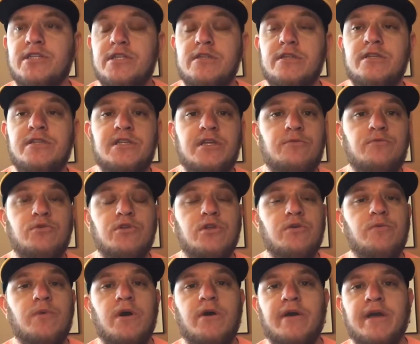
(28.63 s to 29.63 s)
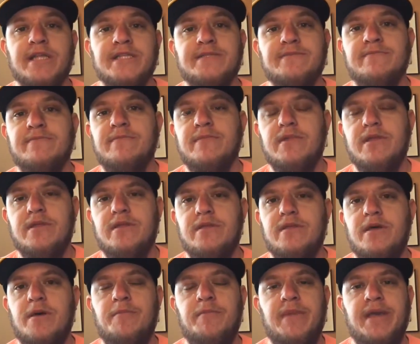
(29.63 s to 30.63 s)
Did really well, got some
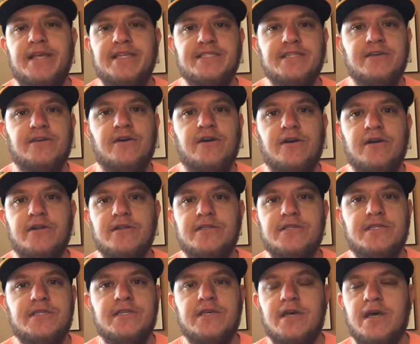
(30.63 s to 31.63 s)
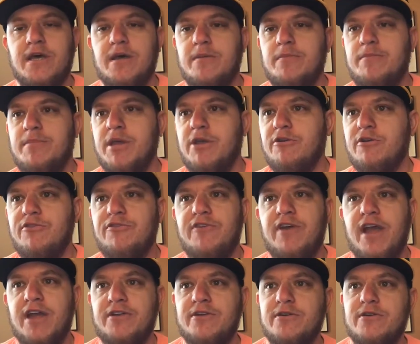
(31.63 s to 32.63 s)
amazing cards, Pink
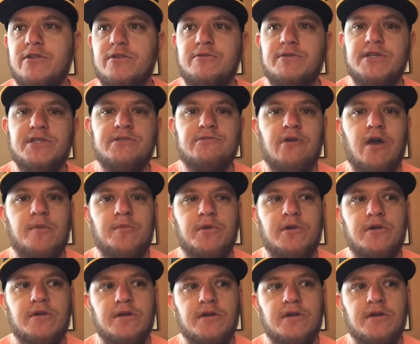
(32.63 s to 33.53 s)
Refractor, Luis Robert,